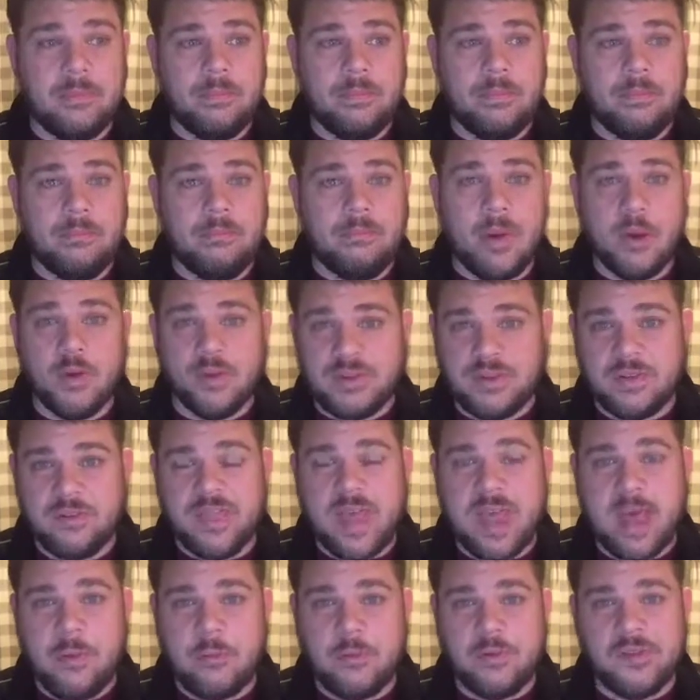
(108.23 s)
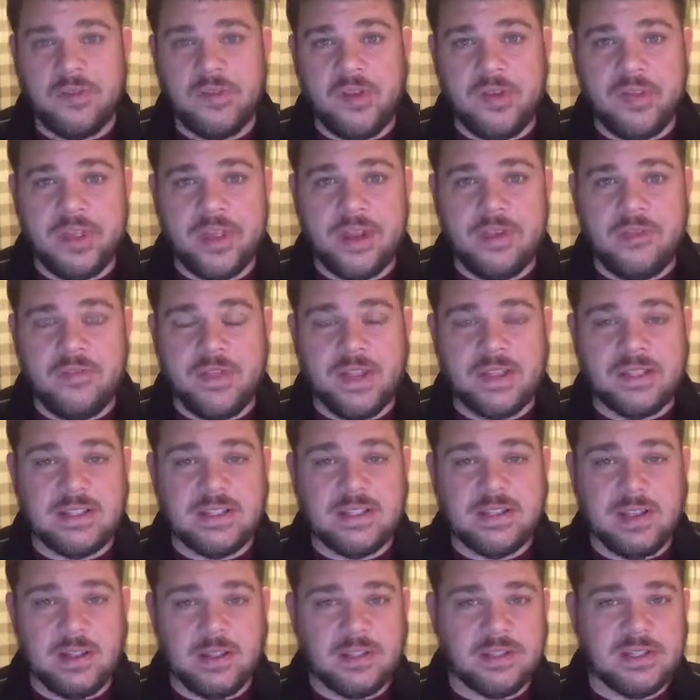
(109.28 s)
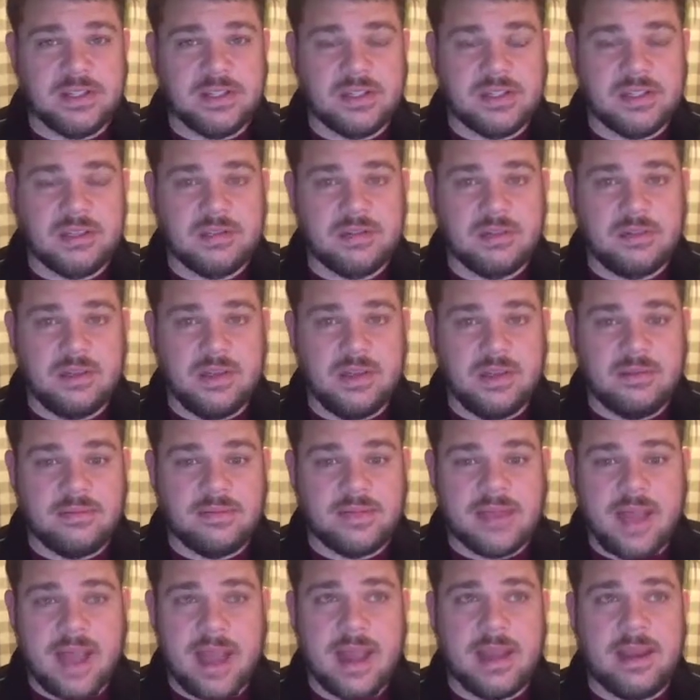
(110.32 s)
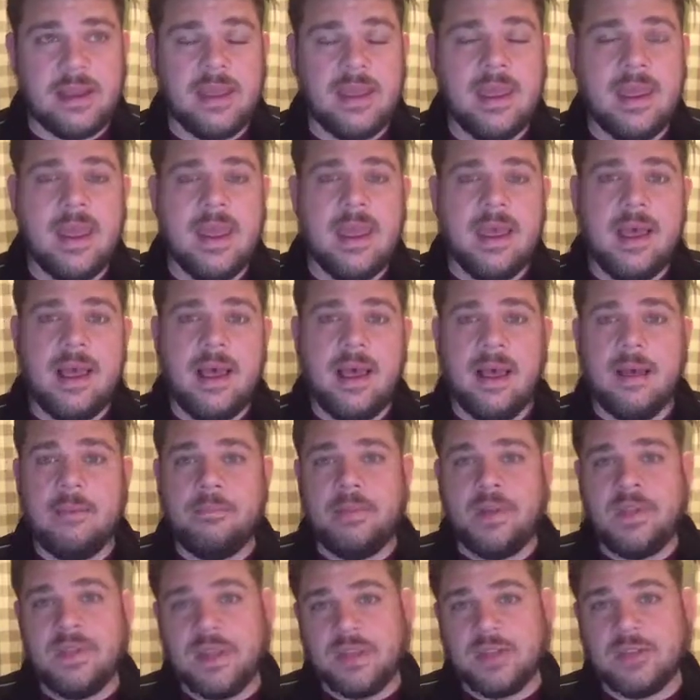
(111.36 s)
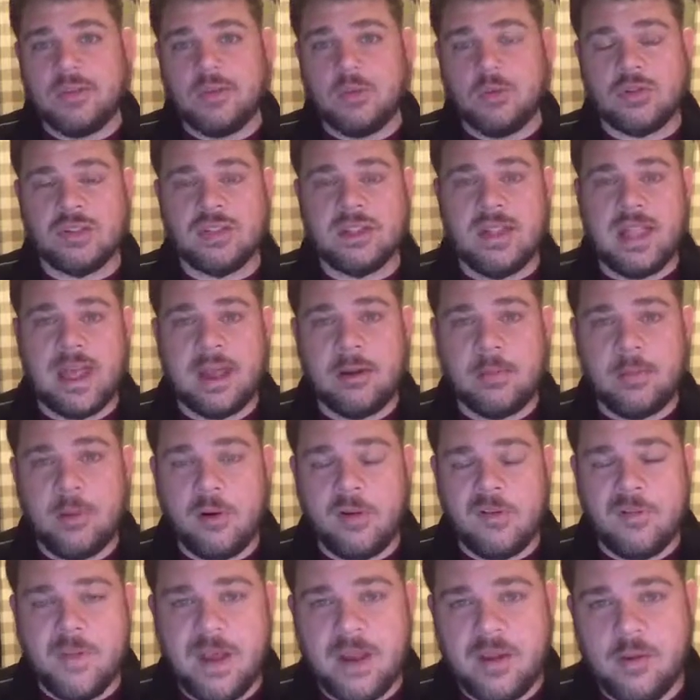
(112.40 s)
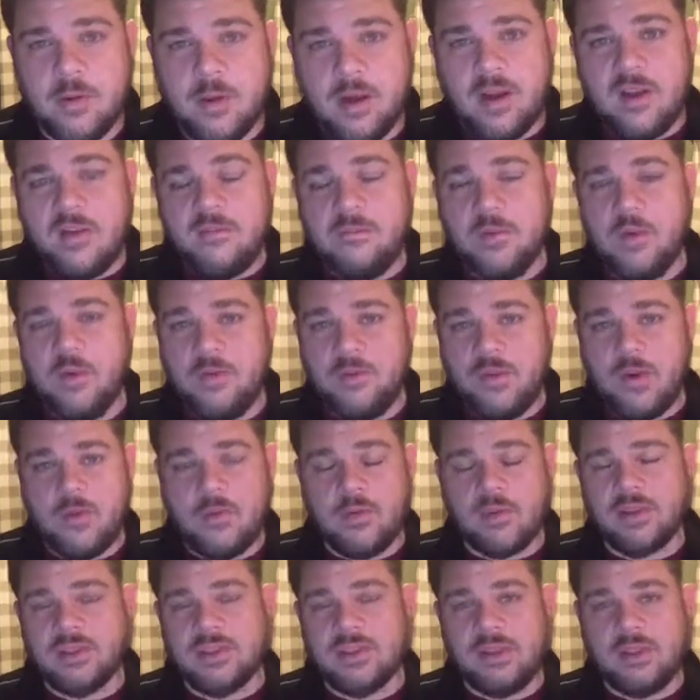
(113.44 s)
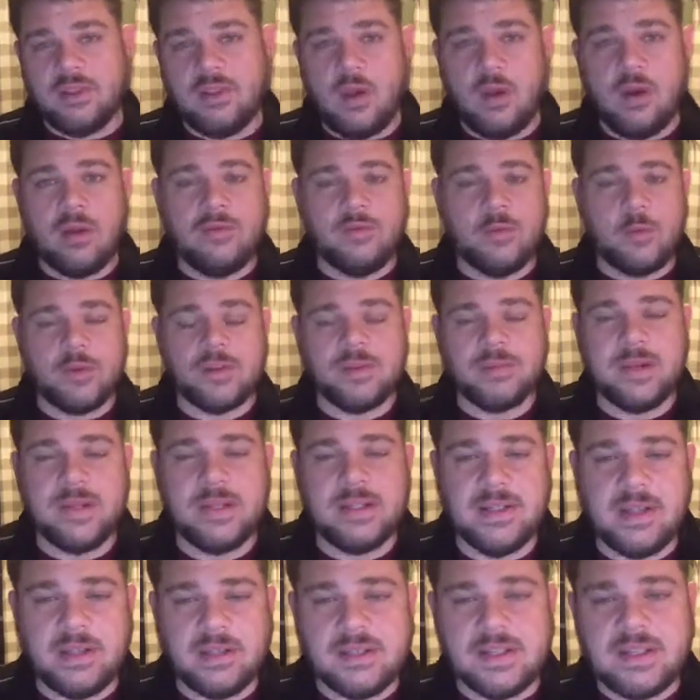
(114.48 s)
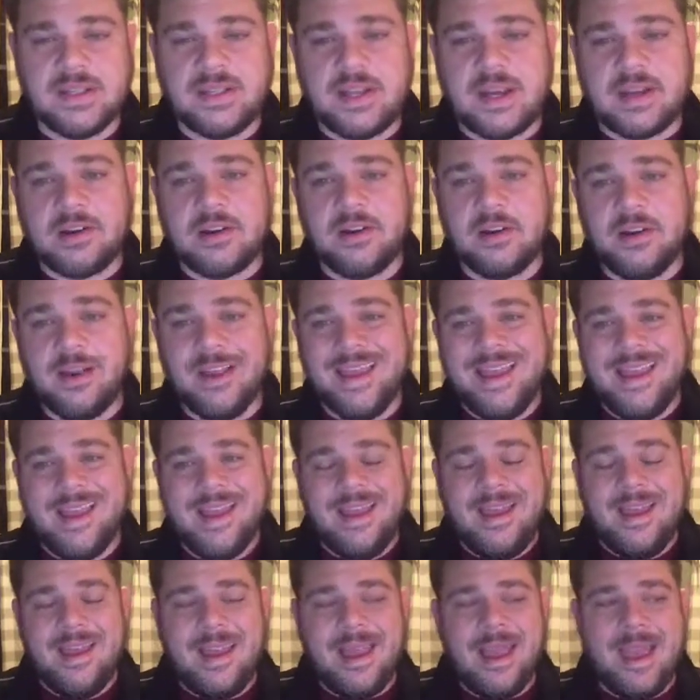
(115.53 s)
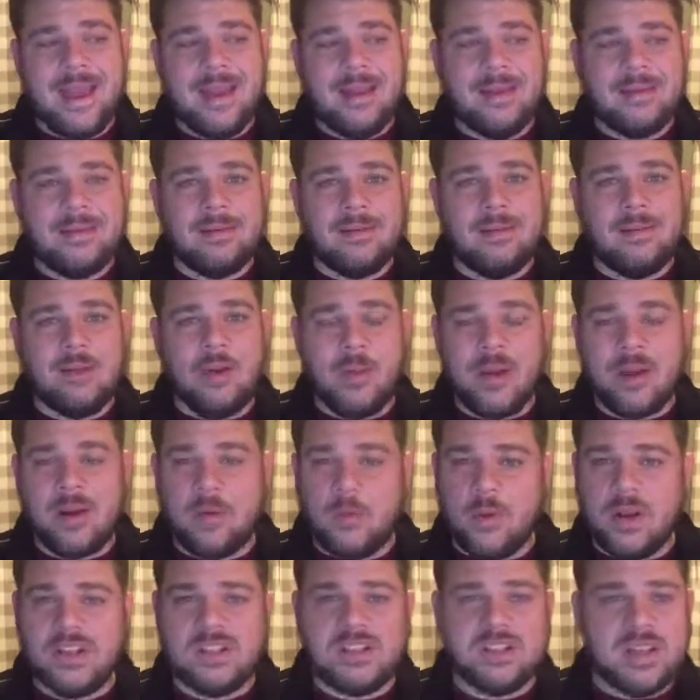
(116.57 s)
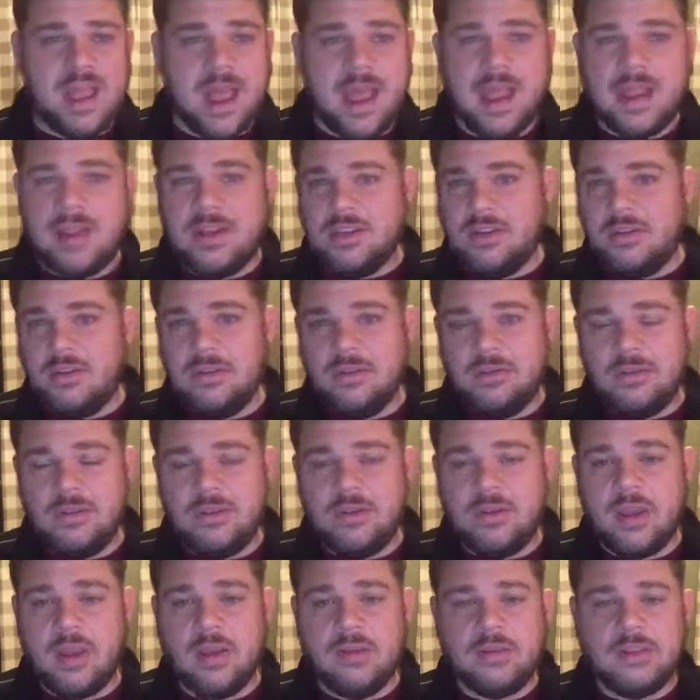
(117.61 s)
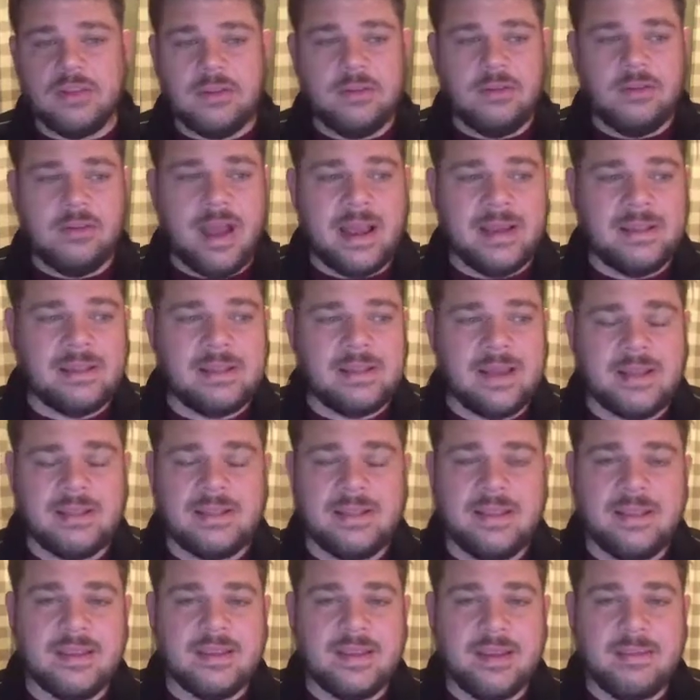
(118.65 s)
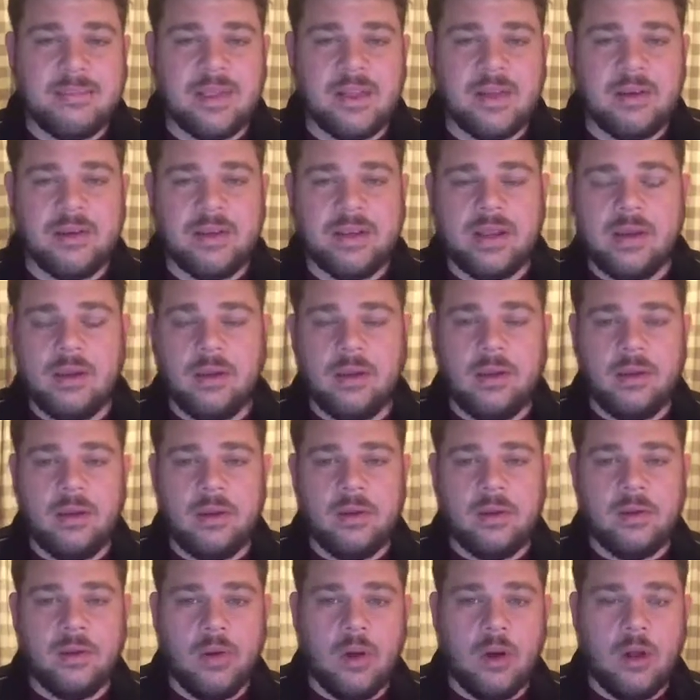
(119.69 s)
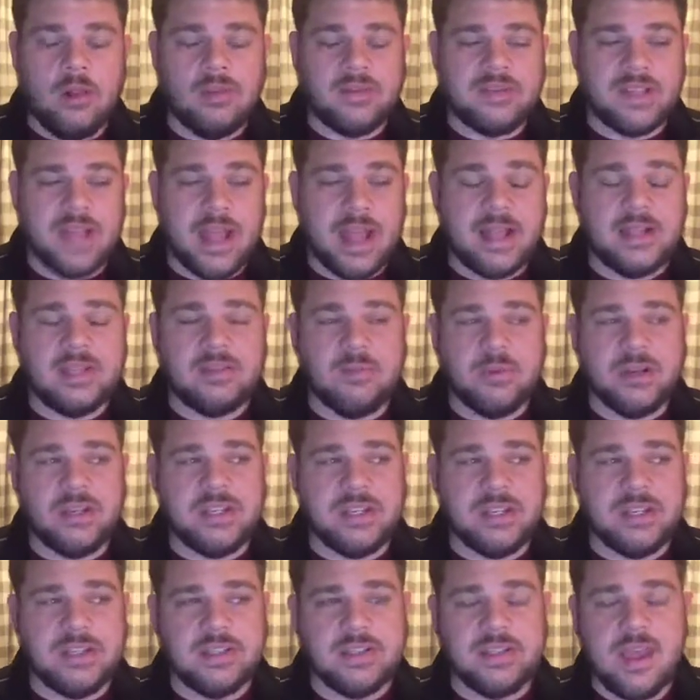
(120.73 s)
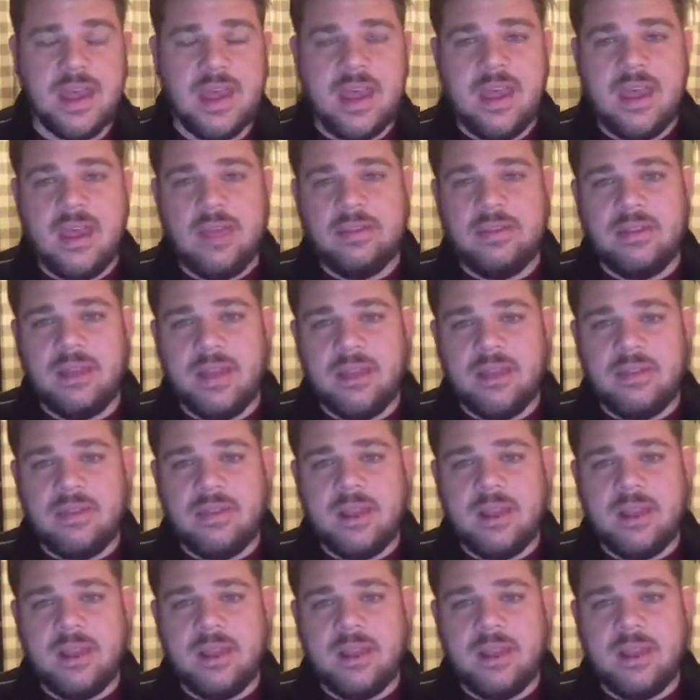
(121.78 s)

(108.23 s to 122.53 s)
most of that was on the defense intelligence side. But then towards the latter part of my career, I've moved over into the law enforcement intelligence sector. And no matter which side you go to, I see the same thing on all sides, which is that